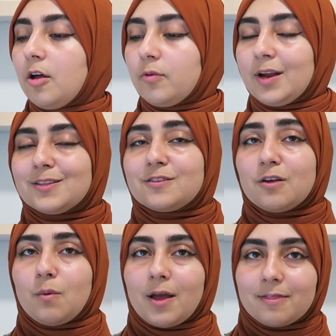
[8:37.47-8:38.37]
All right,
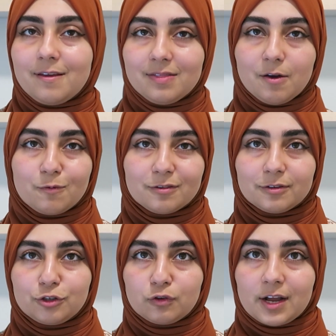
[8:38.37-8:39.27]
so I think that we've
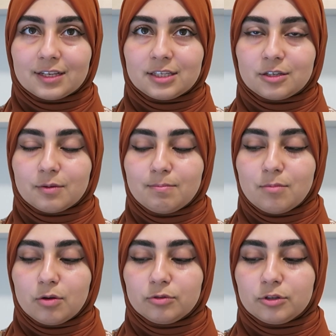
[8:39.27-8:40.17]
addressed
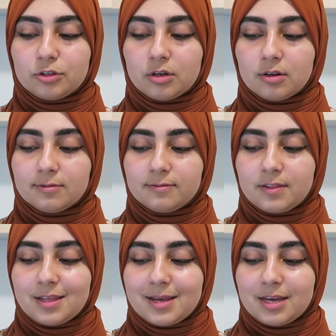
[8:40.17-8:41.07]
most of
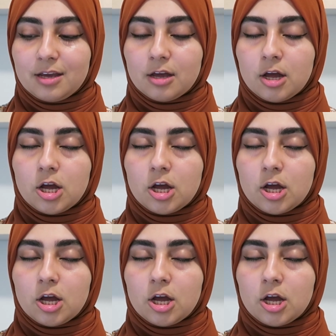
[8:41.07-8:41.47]
the